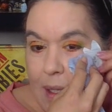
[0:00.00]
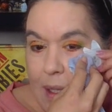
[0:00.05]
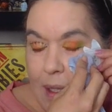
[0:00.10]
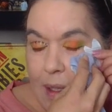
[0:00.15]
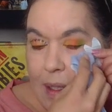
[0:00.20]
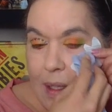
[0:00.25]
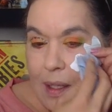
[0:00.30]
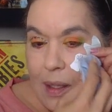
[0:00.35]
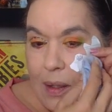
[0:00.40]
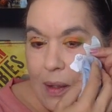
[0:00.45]

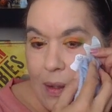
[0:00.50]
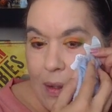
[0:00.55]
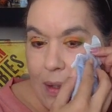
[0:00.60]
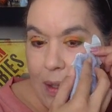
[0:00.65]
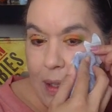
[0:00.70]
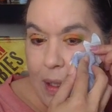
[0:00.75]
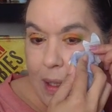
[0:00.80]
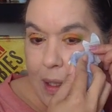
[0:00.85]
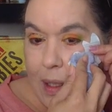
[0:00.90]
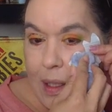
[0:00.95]
And then
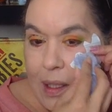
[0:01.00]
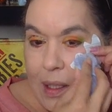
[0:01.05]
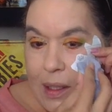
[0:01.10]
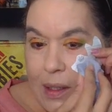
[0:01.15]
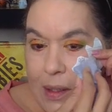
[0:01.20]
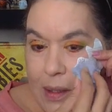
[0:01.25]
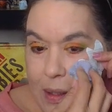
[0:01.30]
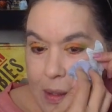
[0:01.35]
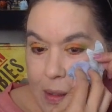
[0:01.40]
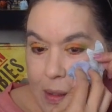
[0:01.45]
all you're going
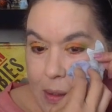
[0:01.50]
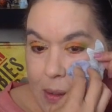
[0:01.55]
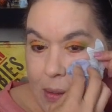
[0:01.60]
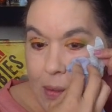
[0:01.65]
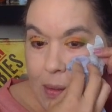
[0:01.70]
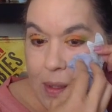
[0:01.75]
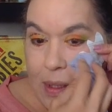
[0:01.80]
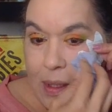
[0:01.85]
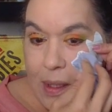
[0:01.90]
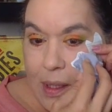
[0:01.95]
to
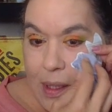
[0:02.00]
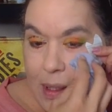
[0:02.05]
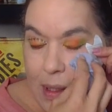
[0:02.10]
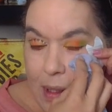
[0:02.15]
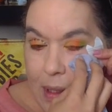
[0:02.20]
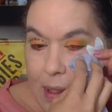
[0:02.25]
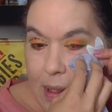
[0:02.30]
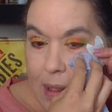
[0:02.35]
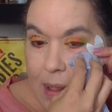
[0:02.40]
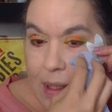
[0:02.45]
do
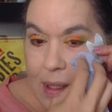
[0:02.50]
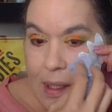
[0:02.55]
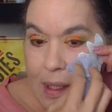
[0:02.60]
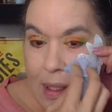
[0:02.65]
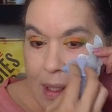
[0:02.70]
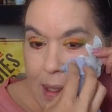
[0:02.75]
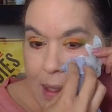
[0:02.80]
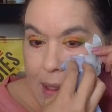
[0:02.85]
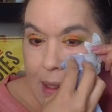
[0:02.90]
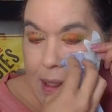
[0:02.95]

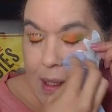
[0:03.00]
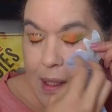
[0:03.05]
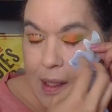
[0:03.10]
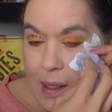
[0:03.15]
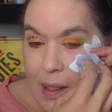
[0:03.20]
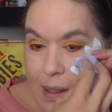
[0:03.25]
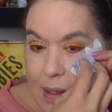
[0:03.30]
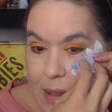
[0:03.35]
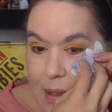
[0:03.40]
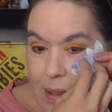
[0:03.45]

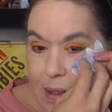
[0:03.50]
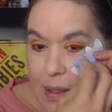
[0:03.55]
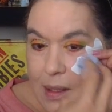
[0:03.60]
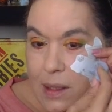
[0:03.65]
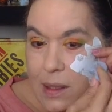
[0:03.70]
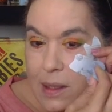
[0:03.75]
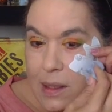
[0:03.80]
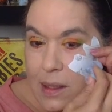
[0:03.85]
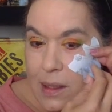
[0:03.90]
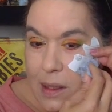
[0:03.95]
is
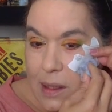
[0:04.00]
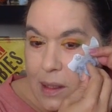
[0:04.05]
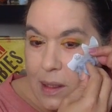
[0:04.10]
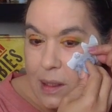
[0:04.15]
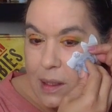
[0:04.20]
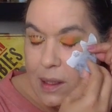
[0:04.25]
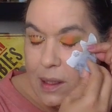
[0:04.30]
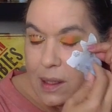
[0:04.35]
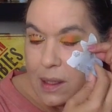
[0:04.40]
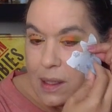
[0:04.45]

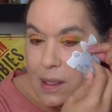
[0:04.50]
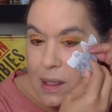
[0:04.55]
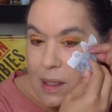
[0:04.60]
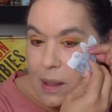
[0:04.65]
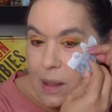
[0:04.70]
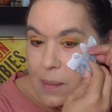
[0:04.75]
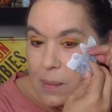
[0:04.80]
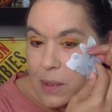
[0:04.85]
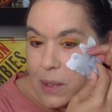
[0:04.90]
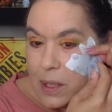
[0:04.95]

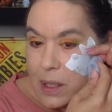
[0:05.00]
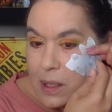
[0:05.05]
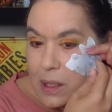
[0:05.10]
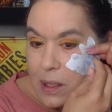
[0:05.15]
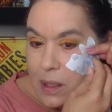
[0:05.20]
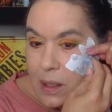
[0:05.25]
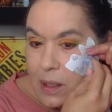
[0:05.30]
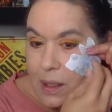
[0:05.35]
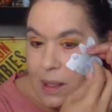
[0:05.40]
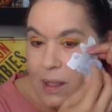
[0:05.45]
put
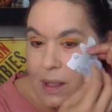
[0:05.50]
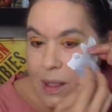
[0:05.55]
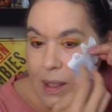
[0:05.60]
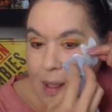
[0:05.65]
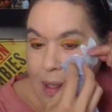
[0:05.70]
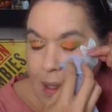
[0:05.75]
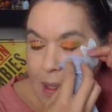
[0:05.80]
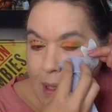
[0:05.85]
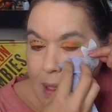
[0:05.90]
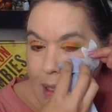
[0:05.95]
it
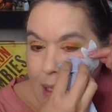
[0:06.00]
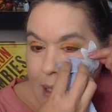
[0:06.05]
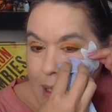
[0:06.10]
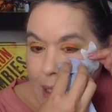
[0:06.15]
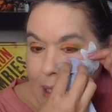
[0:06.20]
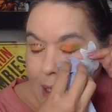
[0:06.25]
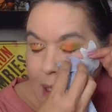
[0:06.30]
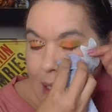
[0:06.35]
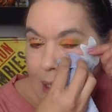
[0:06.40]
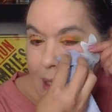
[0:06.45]
on.
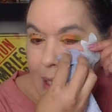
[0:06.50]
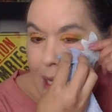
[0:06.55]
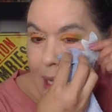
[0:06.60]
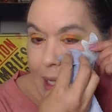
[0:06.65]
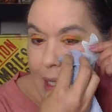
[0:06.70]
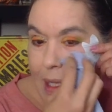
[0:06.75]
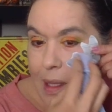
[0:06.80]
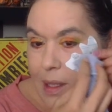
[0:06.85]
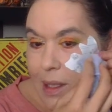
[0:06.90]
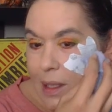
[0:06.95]
And a
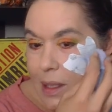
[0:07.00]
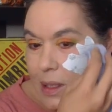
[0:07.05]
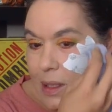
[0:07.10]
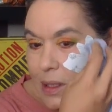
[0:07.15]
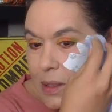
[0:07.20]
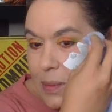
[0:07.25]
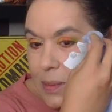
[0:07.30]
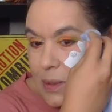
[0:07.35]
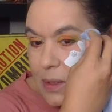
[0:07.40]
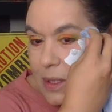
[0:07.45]
lot of
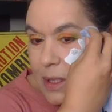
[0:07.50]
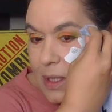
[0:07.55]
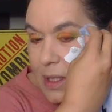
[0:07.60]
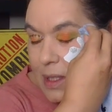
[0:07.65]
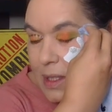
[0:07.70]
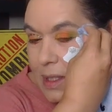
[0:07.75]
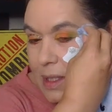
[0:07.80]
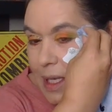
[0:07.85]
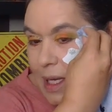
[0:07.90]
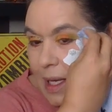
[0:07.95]
these will
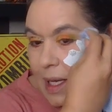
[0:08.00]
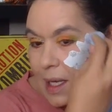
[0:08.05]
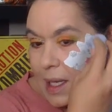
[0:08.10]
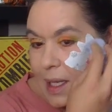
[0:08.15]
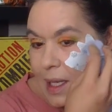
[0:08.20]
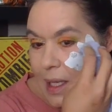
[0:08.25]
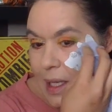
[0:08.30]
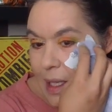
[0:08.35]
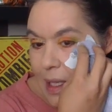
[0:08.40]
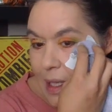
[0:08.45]

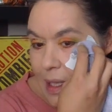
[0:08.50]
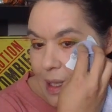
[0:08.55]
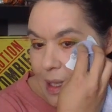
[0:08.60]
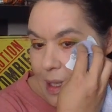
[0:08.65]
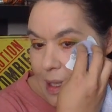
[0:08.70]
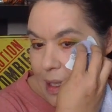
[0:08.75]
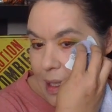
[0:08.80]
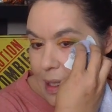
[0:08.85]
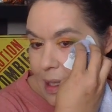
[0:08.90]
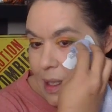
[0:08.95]
stay
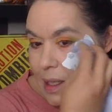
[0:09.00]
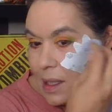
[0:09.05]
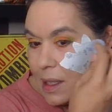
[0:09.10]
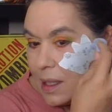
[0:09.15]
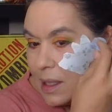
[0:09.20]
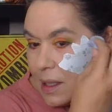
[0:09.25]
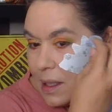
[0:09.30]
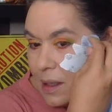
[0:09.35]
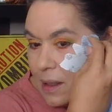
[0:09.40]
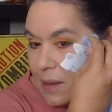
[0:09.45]

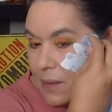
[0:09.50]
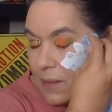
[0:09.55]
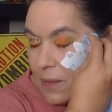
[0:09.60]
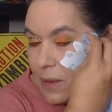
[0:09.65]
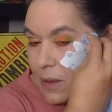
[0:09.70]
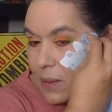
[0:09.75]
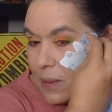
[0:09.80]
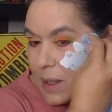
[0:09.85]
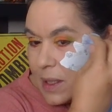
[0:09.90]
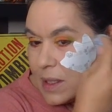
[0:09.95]

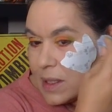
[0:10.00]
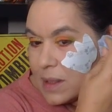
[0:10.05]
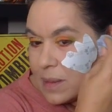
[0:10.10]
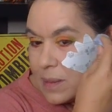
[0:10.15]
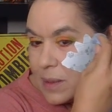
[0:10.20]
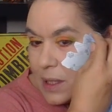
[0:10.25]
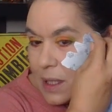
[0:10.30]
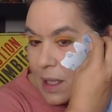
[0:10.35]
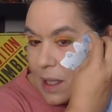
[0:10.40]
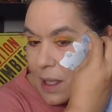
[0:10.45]
for quite
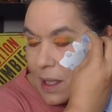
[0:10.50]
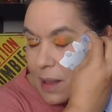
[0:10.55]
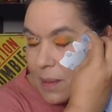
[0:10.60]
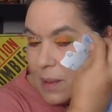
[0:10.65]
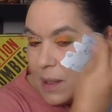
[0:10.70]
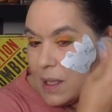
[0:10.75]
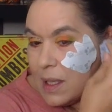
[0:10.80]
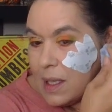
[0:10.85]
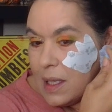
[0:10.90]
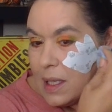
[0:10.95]
some
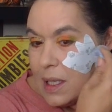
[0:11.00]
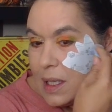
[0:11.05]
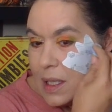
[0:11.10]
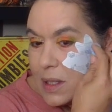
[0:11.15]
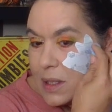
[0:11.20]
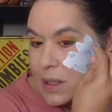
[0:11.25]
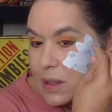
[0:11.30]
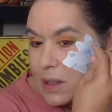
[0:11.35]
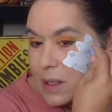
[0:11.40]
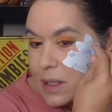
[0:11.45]
time,
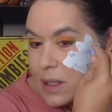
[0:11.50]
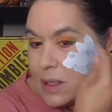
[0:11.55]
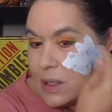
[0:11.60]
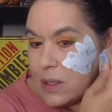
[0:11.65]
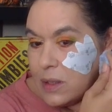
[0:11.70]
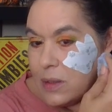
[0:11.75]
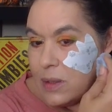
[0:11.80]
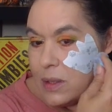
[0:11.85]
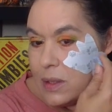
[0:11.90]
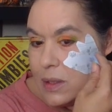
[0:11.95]
as long
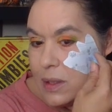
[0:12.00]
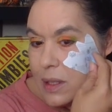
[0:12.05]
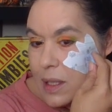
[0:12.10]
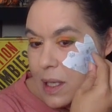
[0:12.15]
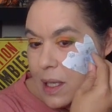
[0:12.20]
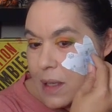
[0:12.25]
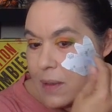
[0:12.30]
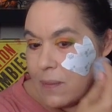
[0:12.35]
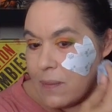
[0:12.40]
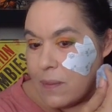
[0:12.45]
as you do
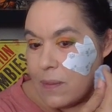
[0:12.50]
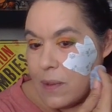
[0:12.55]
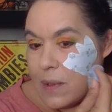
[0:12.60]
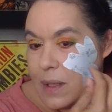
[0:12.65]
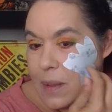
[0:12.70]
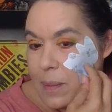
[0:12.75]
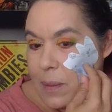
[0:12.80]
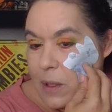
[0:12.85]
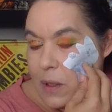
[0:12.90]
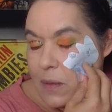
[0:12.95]
not
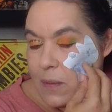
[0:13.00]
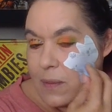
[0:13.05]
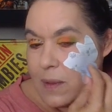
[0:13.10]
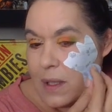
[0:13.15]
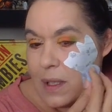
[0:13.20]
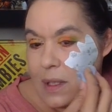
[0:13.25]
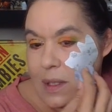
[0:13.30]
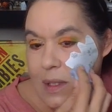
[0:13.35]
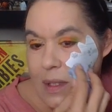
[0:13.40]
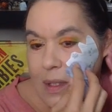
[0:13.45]
rub your
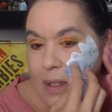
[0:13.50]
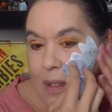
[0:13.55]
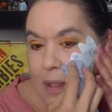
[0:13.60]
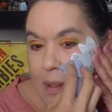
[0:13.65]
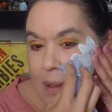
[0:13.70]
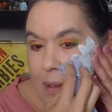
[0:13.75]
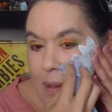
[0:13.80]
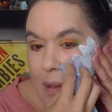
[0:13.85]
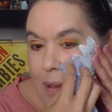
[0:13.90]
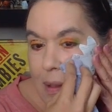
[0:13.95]
face.